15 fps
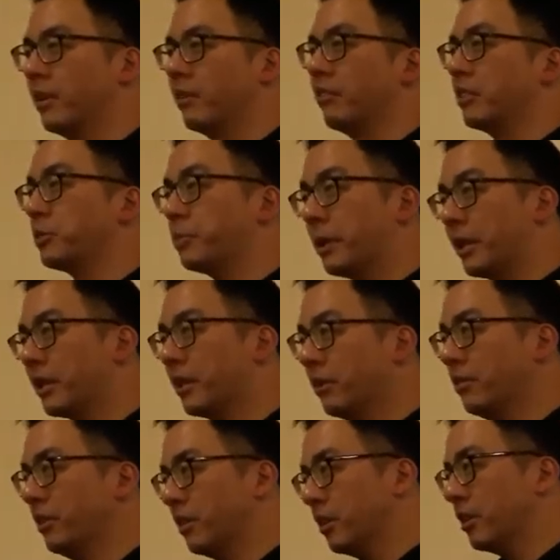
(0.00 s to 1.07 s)
If I spin it
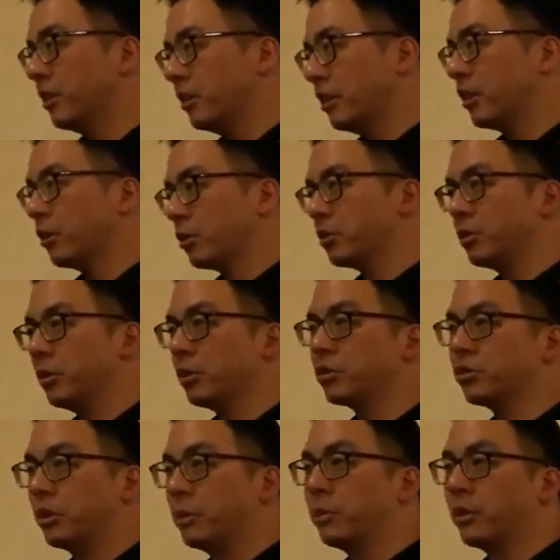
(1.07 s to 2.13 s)
down, it goes to those
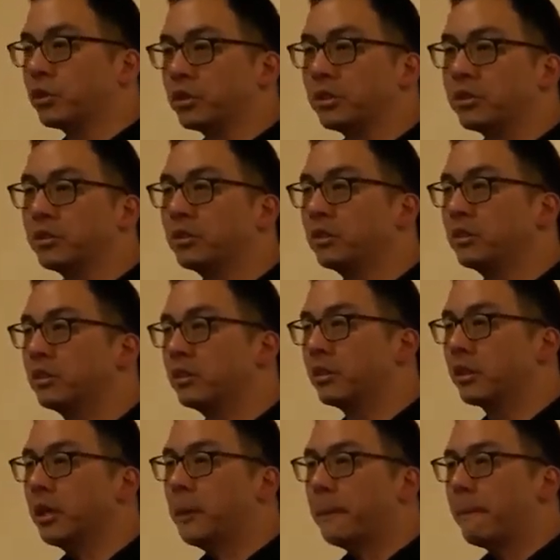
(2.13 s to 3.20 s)
three portions.
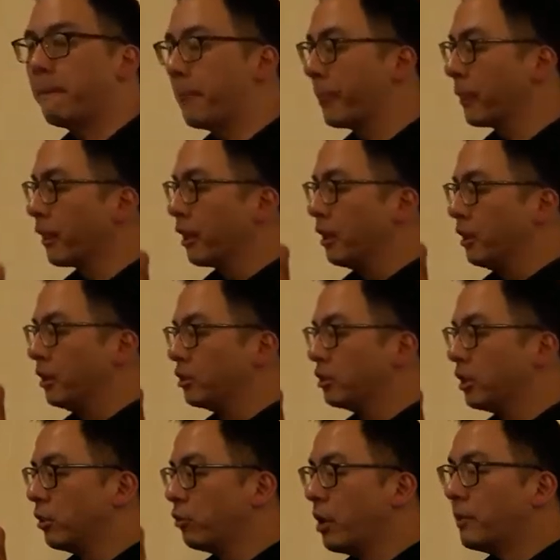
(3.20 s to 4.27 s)
Okay? So
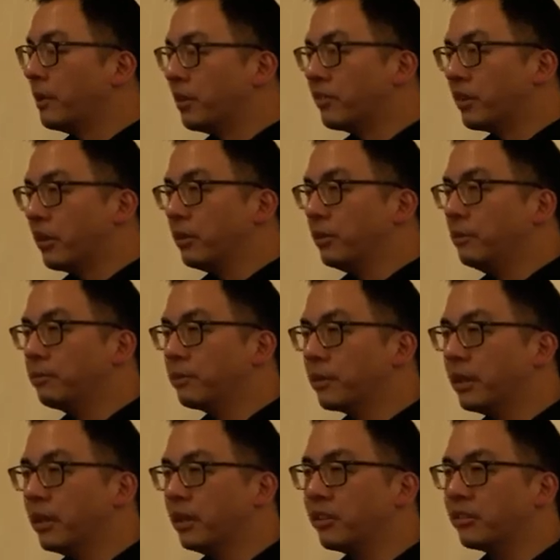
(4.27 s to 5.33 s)
the red blood cell
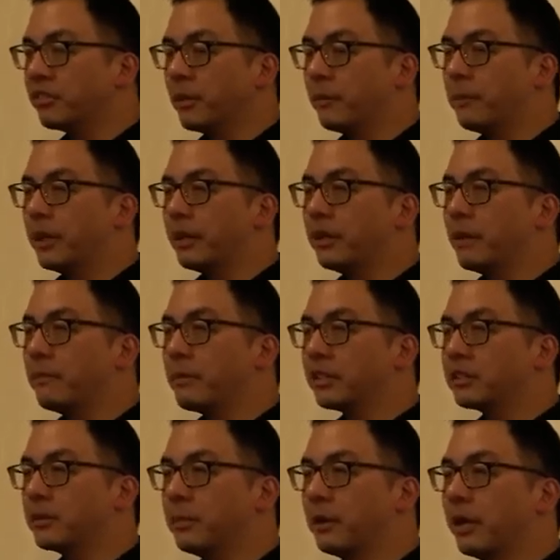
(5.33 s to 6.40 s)
is the bit that
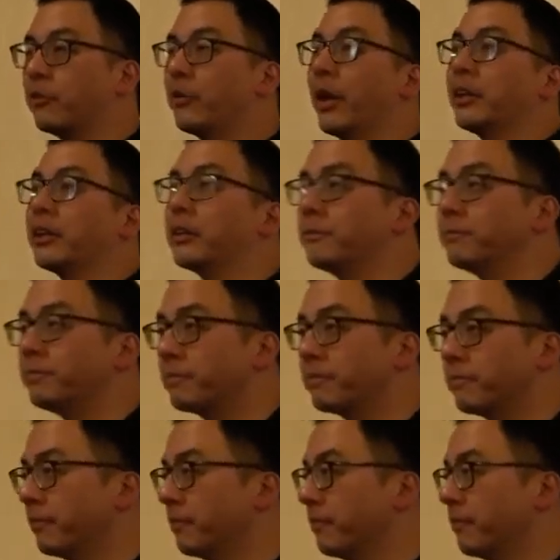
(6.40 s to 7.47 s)
makes the blood red.
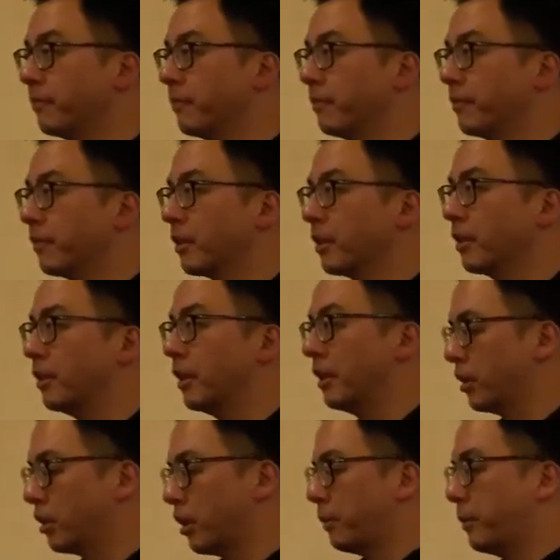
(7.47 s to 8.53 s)
And
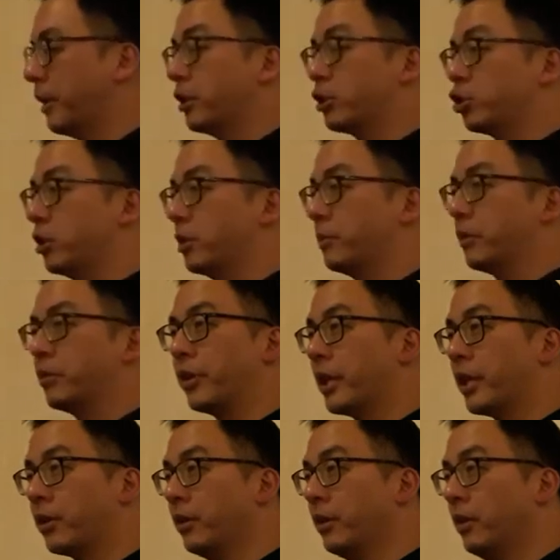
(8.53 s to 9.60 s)
the top there shouldn't be red
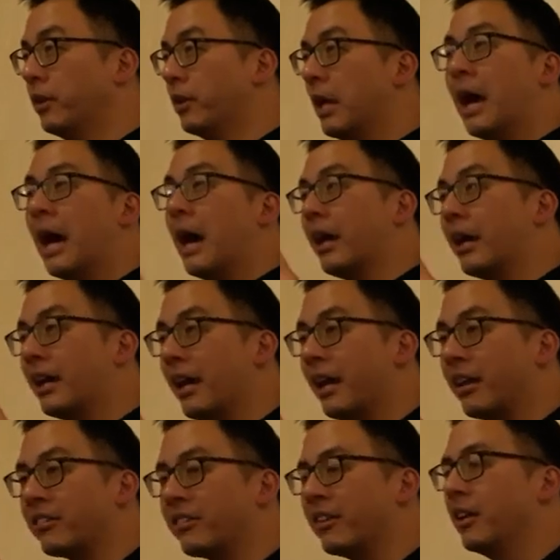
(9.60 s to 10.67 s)
at all,
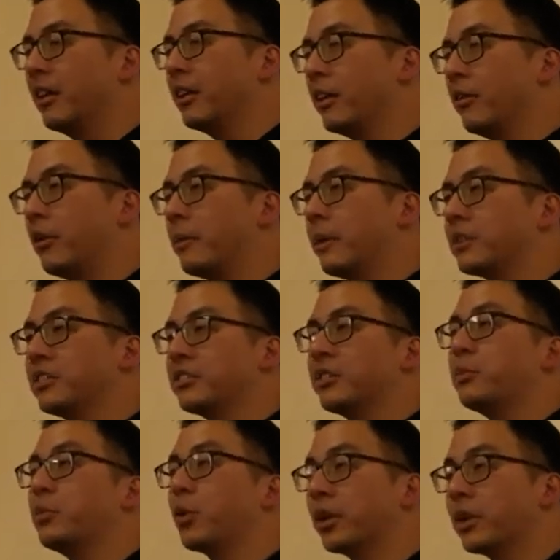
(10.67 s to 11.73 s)
unless the red blood cells
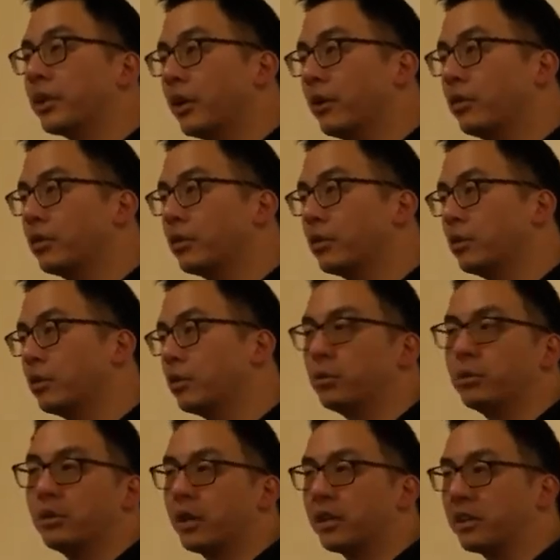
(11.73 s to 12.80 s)
have broken down
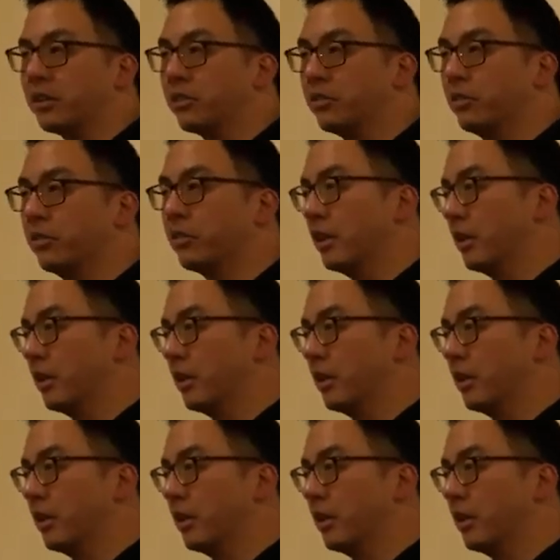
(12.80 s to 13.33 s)
due to other issues.